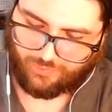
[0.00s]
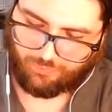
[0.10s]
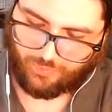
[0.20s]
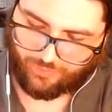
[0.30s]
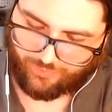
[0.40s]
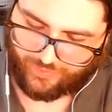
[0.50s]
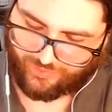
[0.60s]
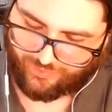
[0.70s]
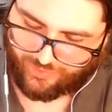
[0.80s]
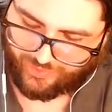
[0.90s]
both of
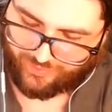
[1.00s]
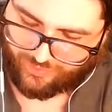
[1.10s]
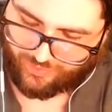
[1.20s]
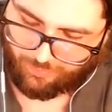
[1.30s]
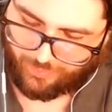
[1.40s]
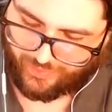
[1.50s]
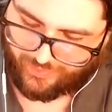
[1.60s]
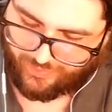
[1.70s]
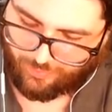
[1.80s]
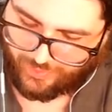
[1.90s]
these things
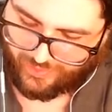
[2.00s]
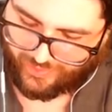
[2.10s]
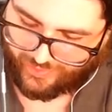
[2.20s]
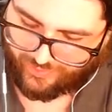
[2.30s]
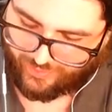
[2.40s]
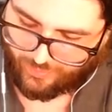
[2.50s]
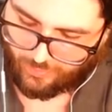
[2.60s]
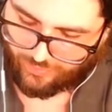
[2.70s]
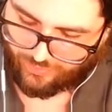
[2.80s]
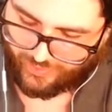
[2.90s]
combine to be x
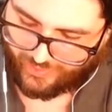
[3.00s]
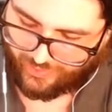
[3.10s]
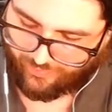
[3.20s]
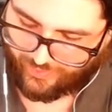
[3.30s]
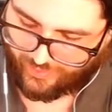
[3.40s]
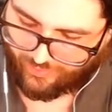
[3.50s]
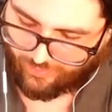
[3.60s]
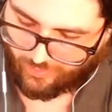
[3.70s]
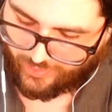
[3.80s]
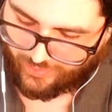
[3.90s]
equals negative
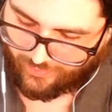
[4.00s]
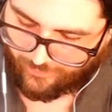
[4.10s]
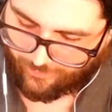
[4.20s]
83,